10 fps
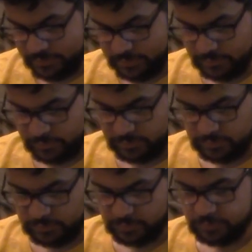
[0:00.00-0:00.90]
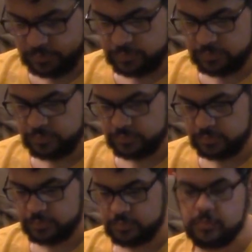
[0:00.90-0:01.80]

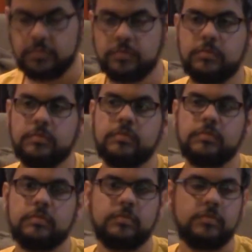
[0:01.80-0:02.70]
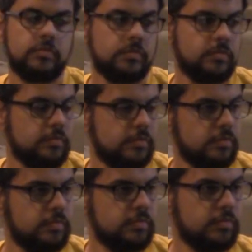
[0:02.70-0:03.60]

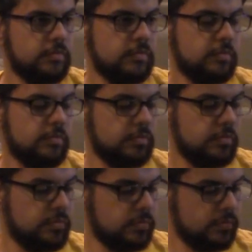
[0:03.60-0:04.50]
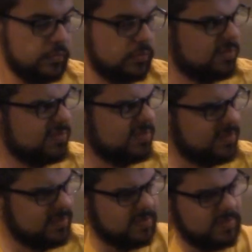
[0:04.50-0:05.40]

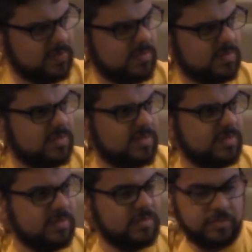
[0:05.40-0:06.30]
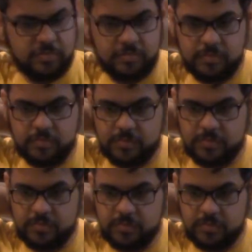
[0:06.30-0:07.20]

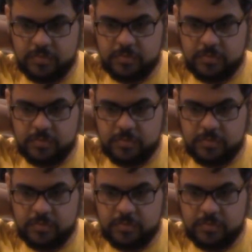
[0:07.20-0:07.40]
(not speaking)